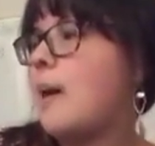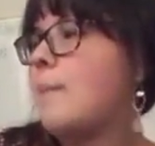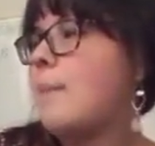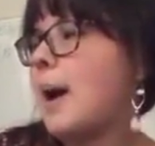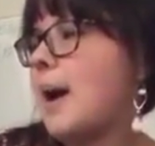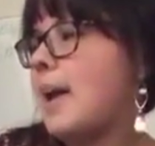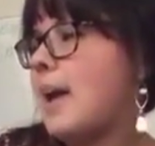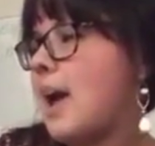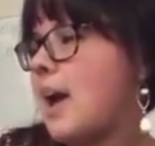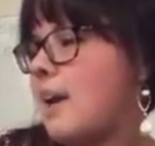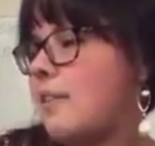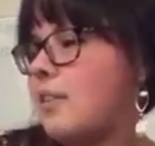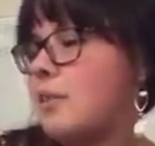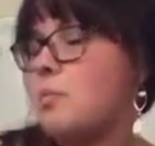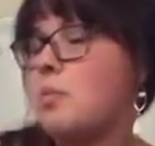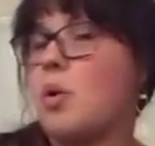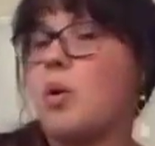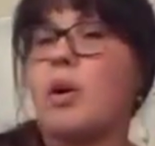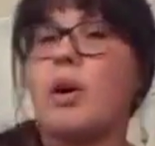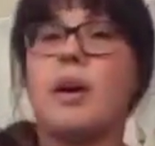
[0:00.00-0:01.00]
by
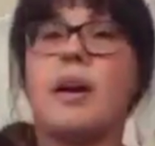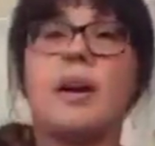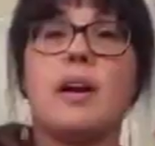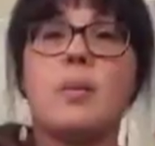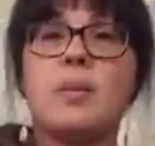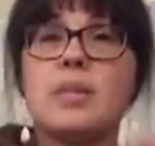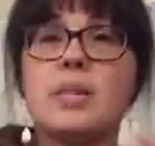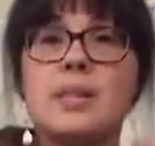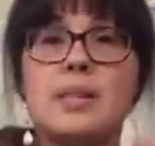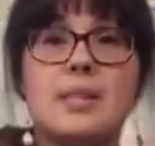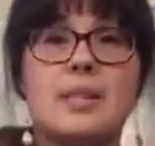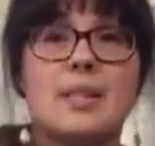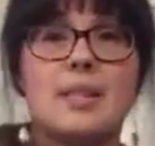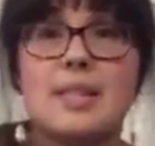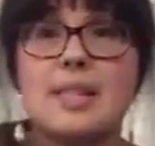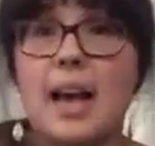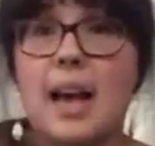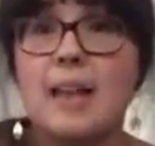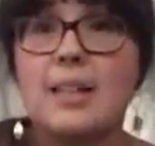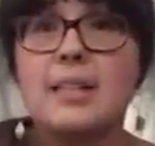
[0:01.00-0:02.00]
Evan Moore. It was a
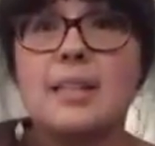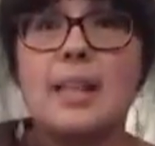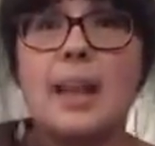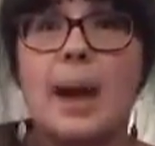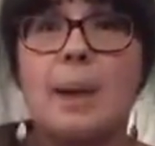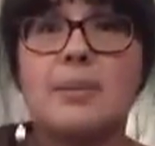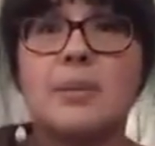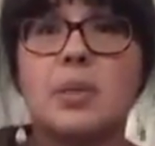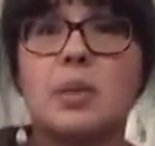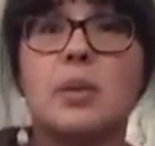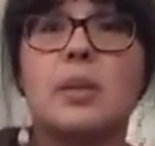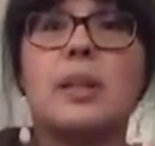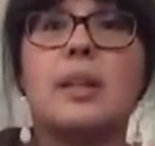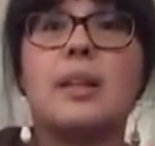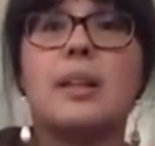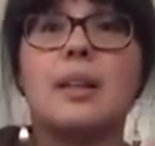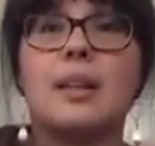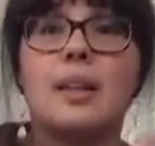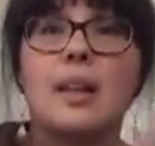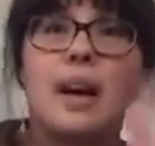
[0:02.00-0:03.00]
success. He
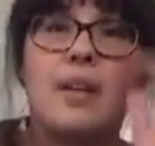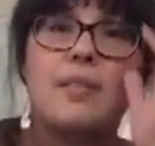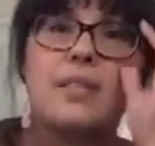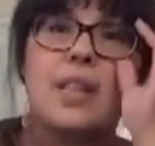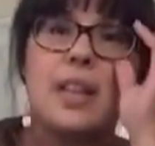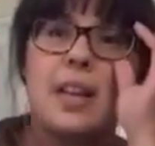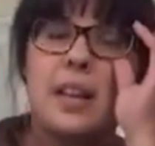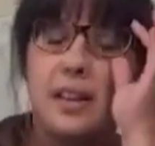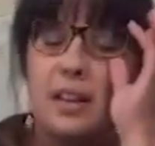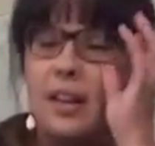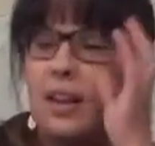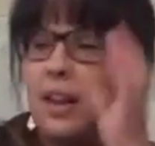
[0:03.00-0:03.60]
absolutely loved it.